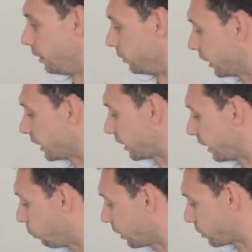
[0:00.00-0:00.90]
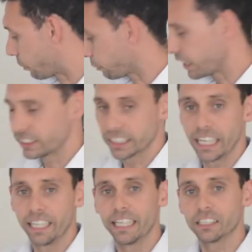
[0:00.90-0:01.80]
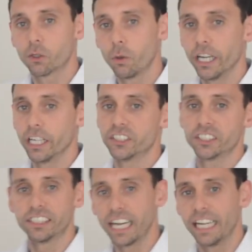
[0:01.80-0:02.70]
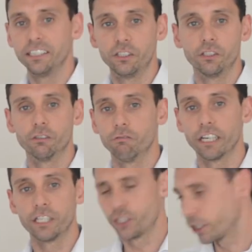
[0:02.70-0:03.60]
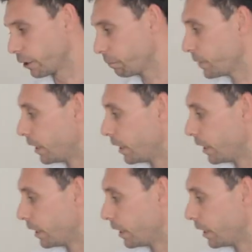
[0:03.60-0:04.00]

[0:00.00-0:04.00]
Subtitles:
So let's say 1 to 3 is, again, that's quite a standard ratio.